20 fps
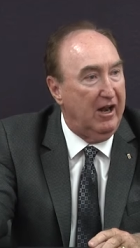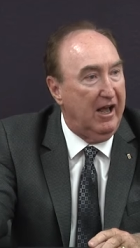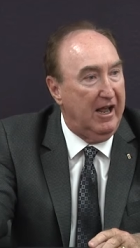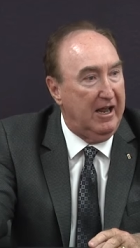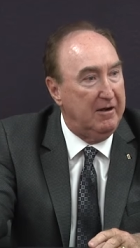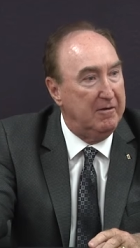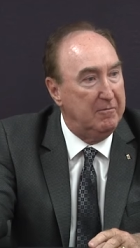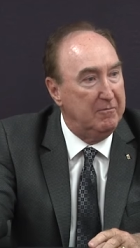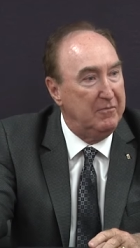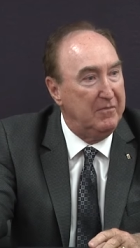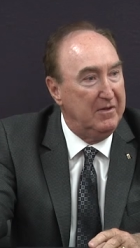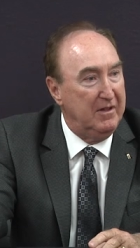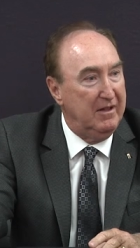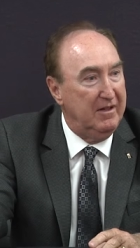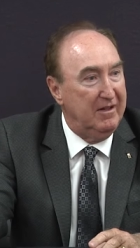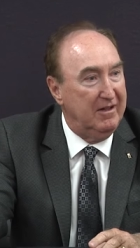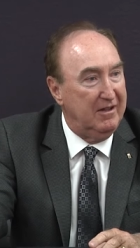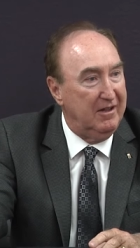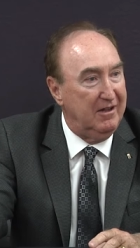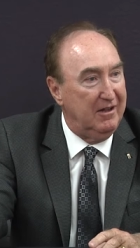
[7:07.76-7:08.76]
line,
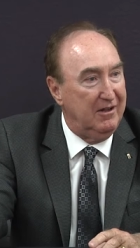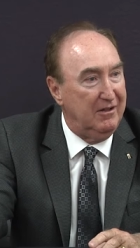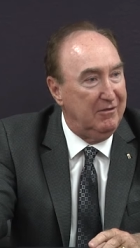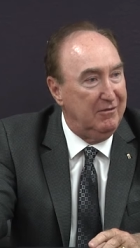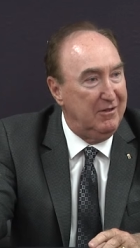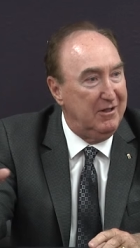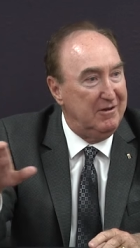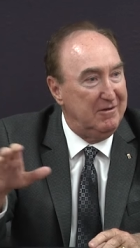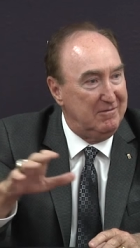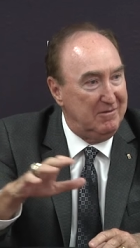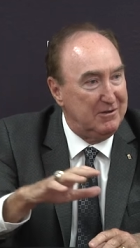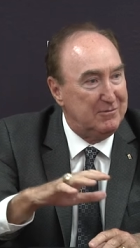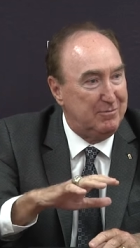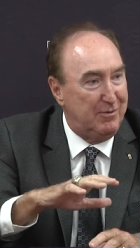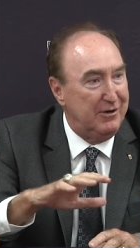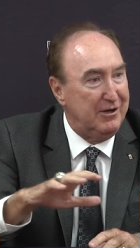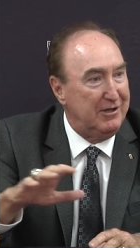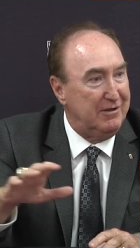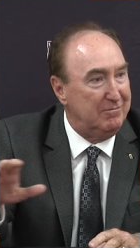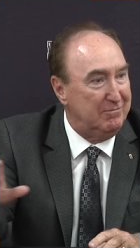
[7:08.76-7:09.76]
uh, then it's
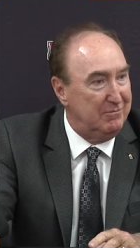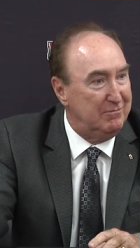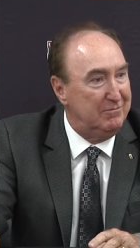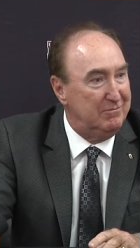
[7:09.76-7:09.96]
pretty,